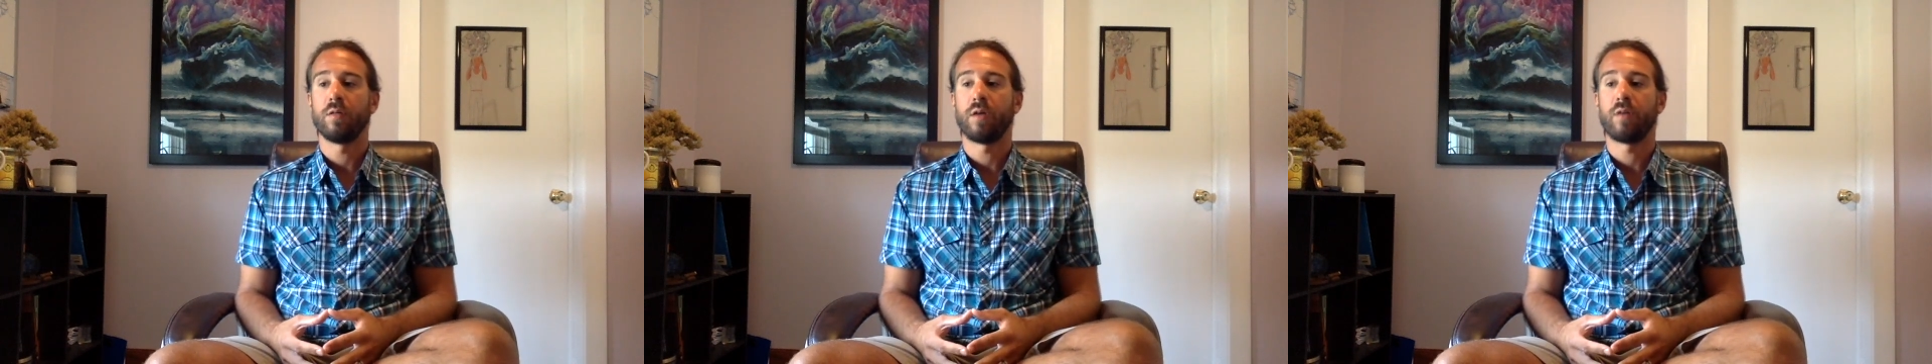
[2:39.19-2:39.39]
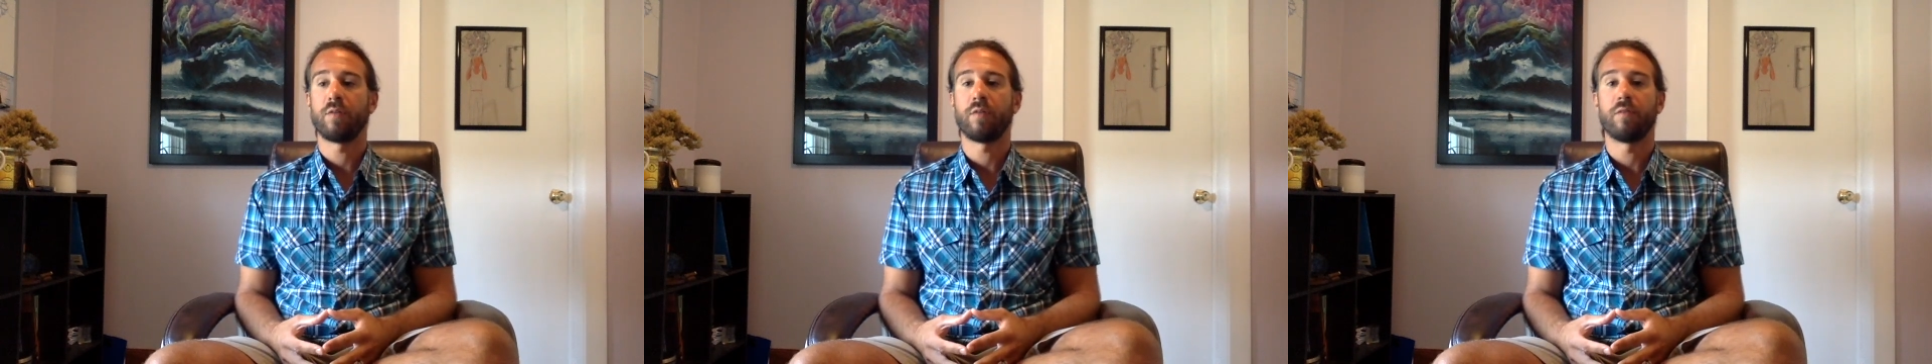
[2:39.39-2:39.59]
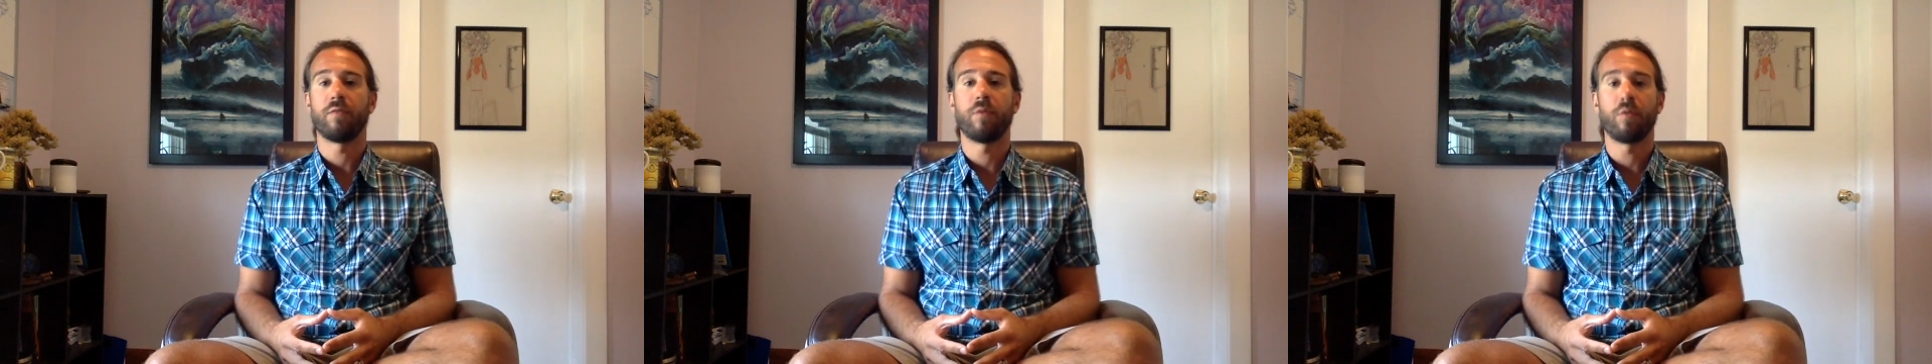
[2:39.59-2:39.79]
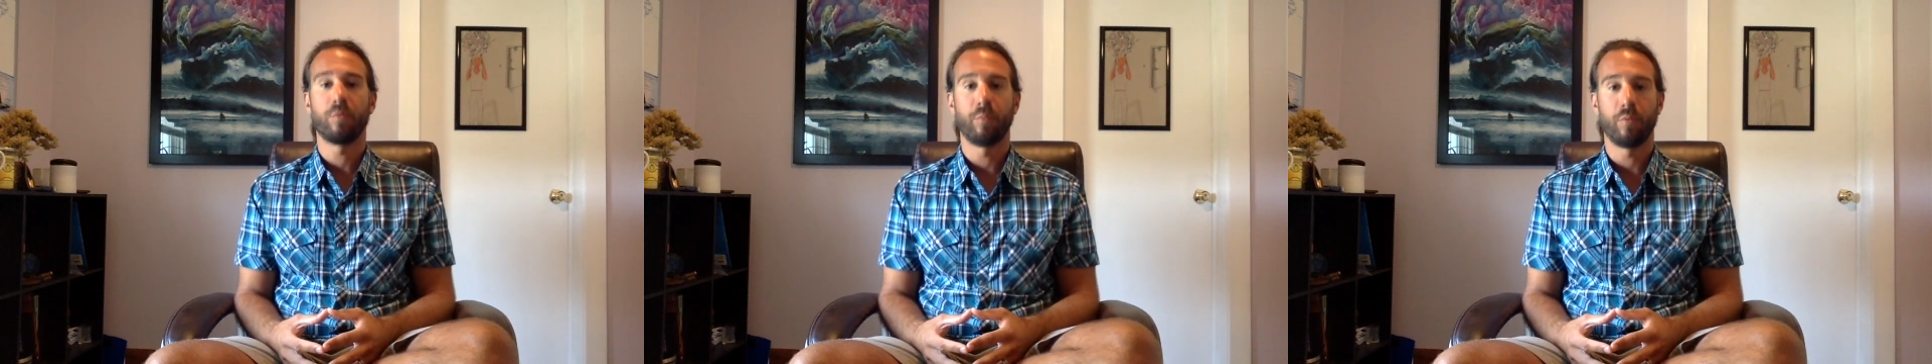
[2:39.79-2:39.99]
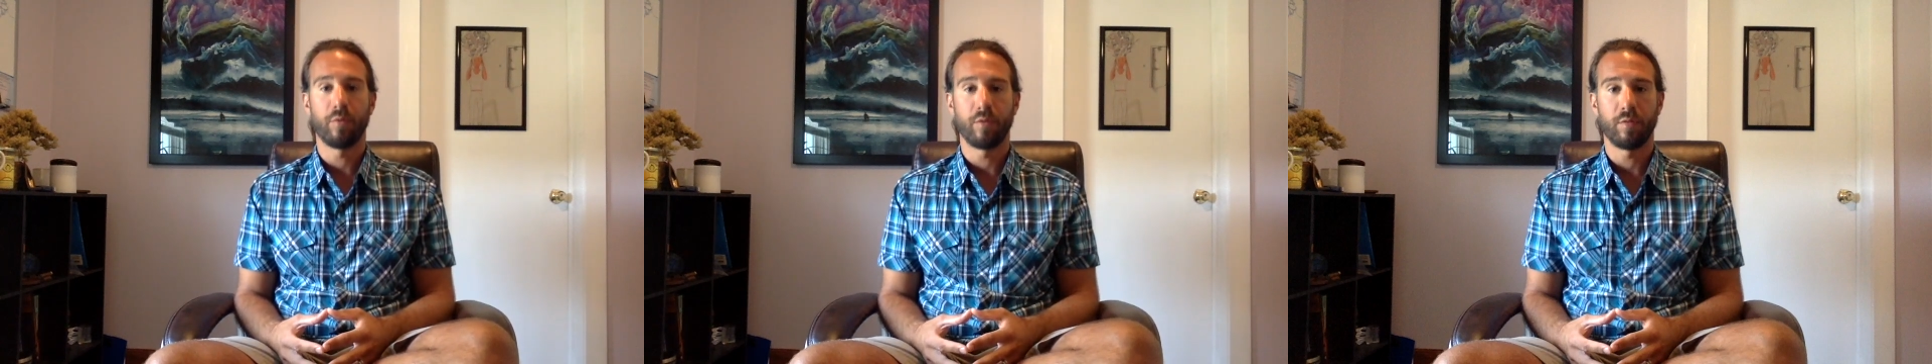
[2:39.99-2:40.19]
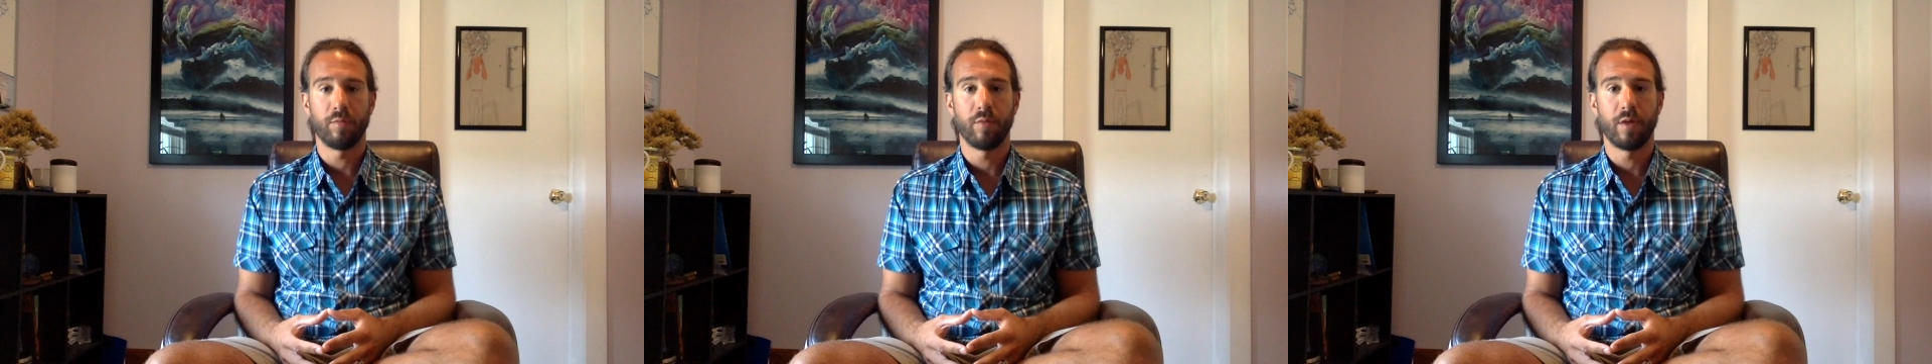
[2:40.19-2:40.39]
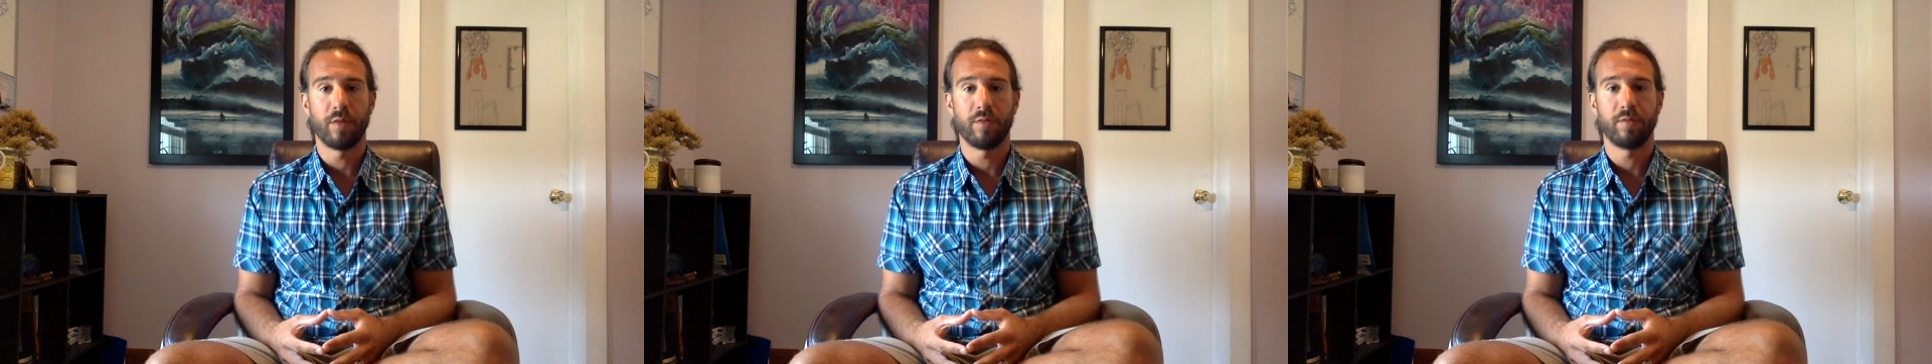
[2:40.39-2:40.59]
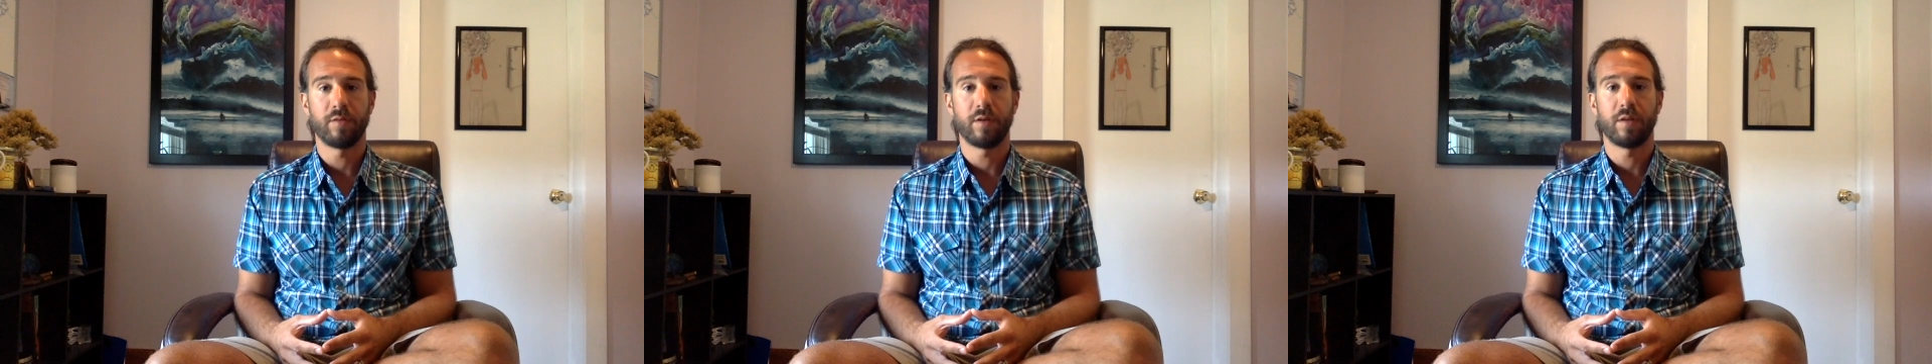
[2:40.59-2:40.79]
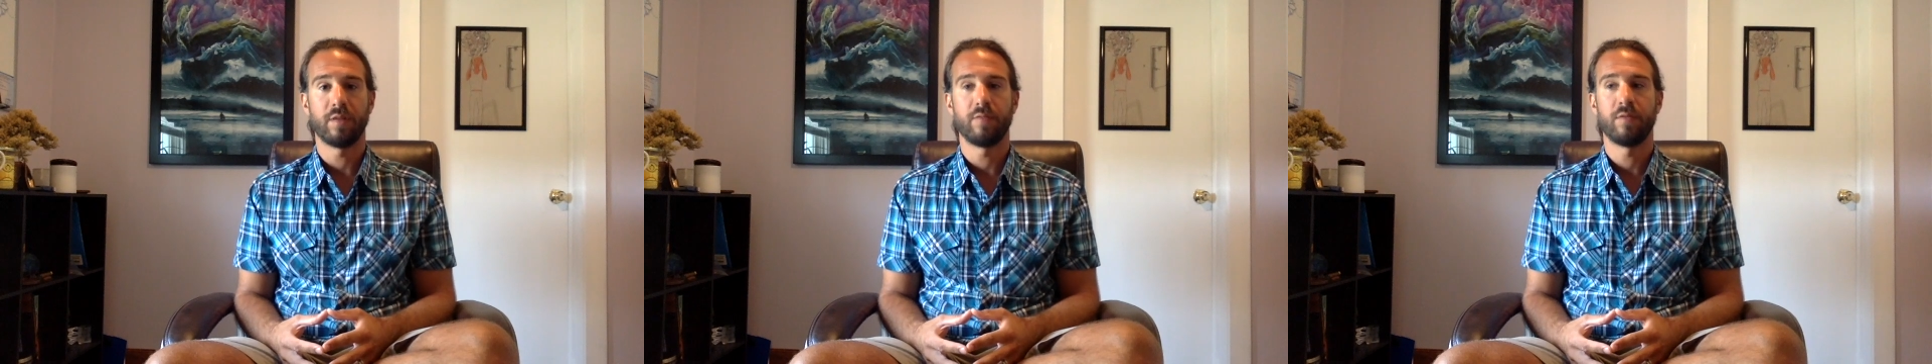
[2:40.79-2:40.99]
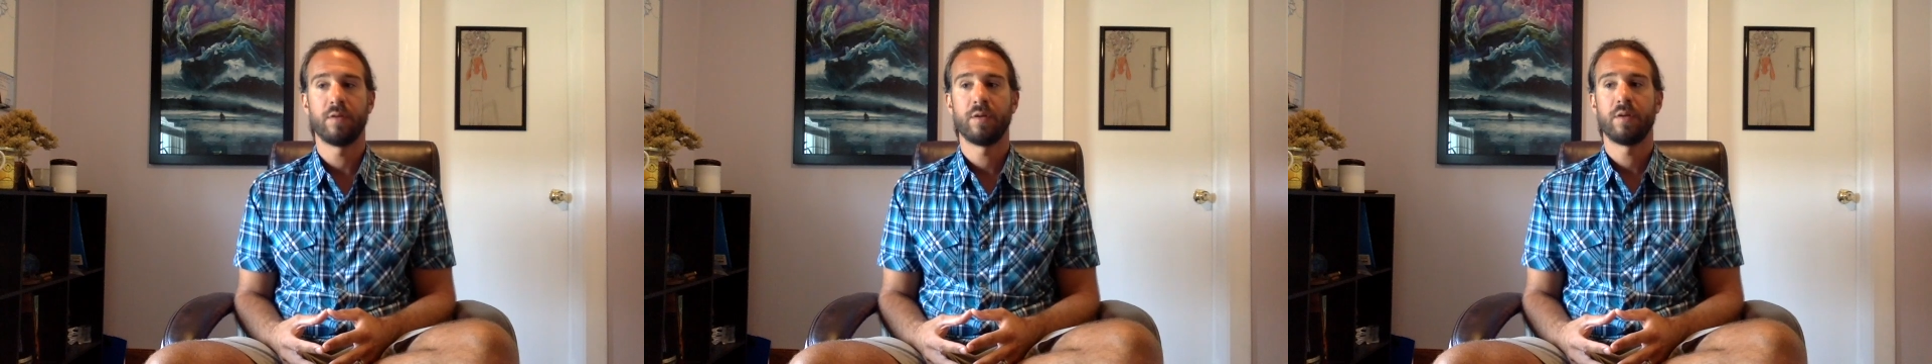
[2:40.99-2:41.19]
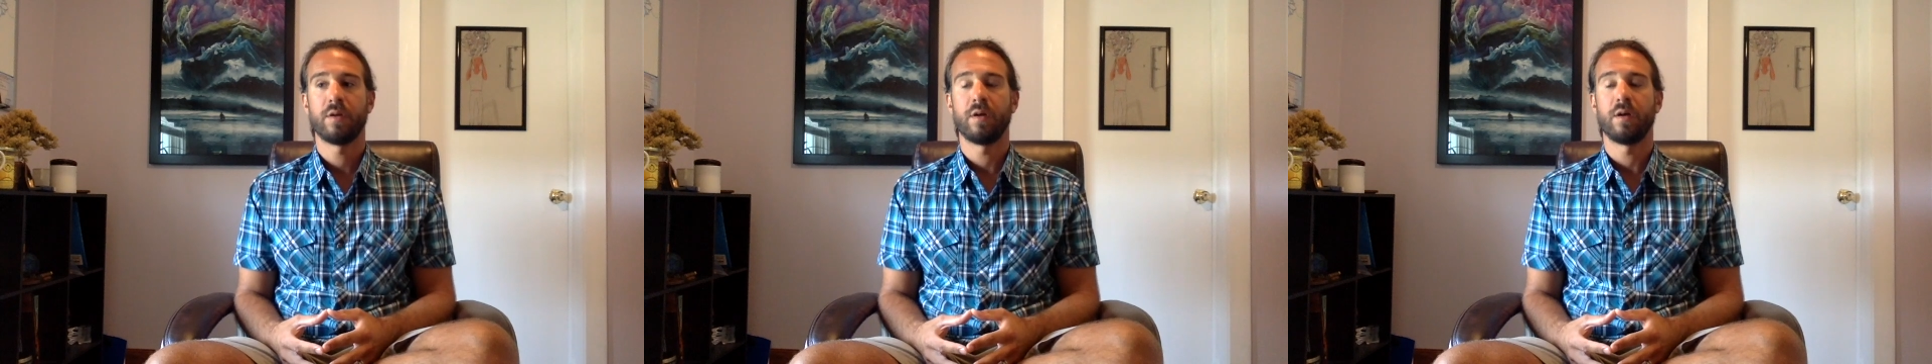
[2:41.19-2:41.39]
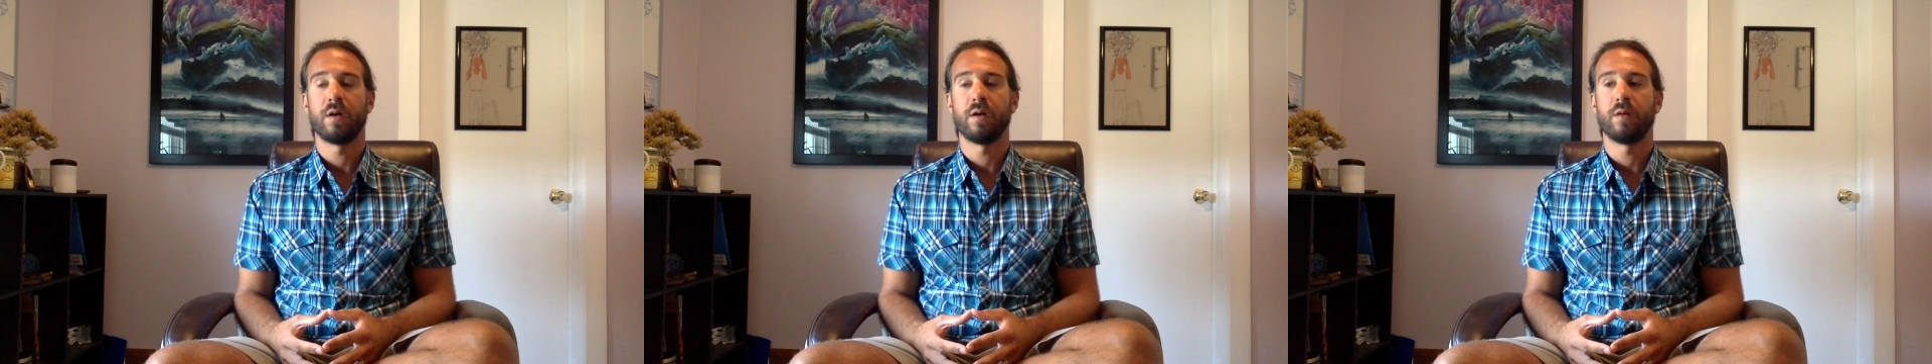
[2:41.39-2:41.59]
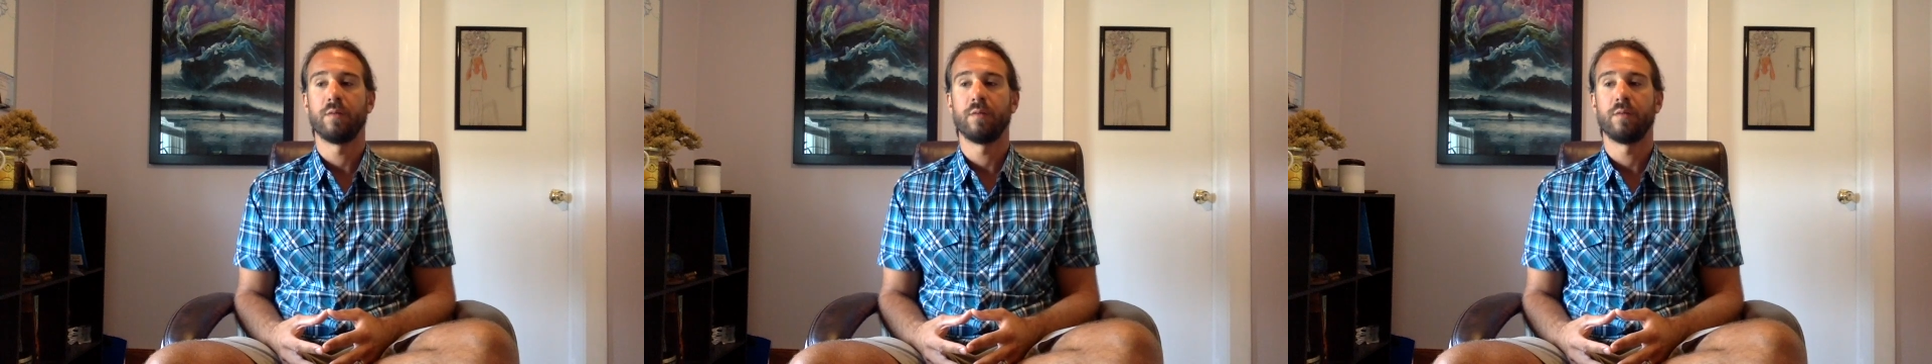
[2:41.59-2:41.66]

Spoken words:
having a focal point of the breath is kind of